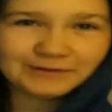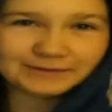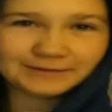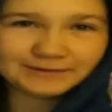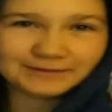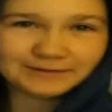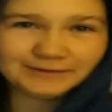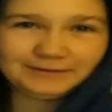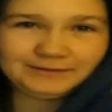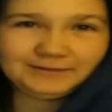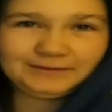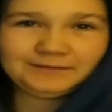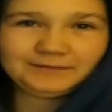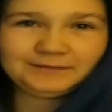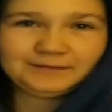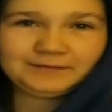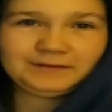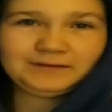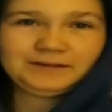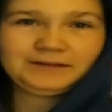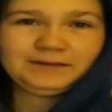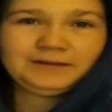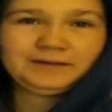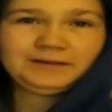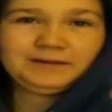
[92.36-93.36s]
to add in,
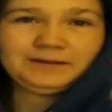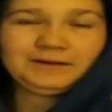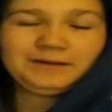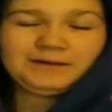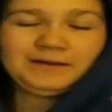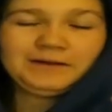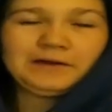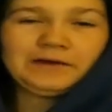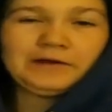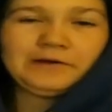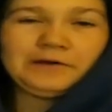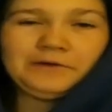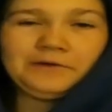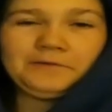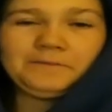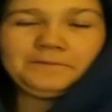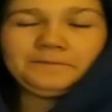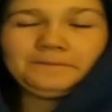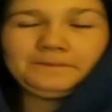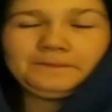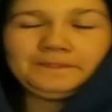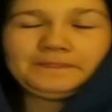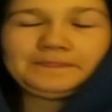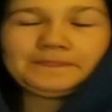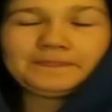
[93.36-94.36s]

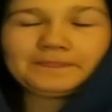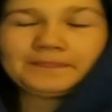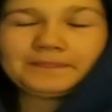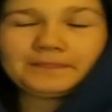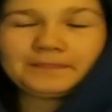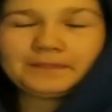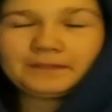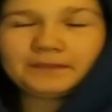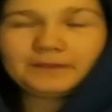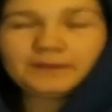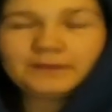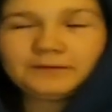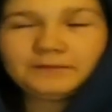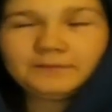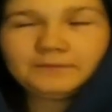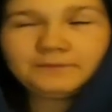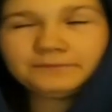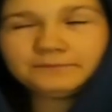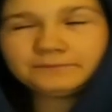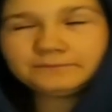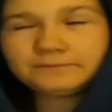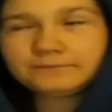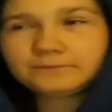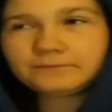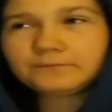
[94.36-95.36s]
um,
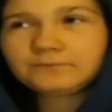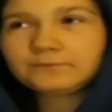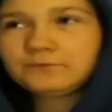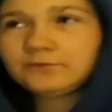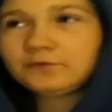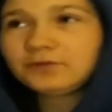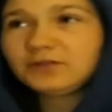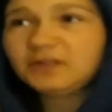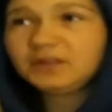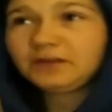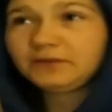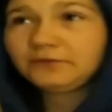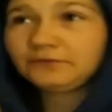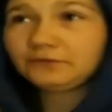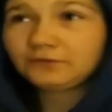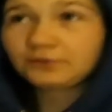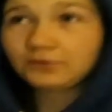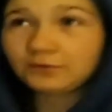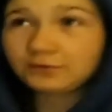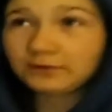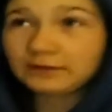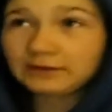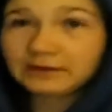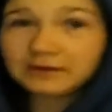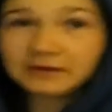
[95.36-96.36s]
what did I
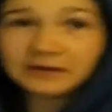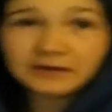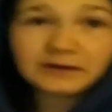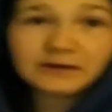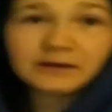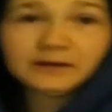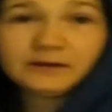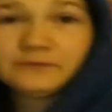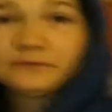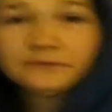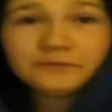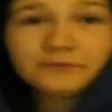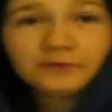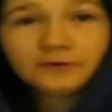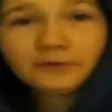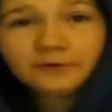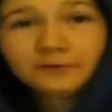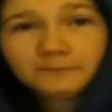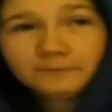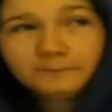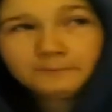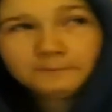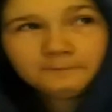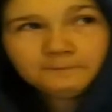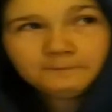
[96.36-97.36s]
forgot to add in now? I
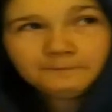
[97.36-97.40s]
forgot.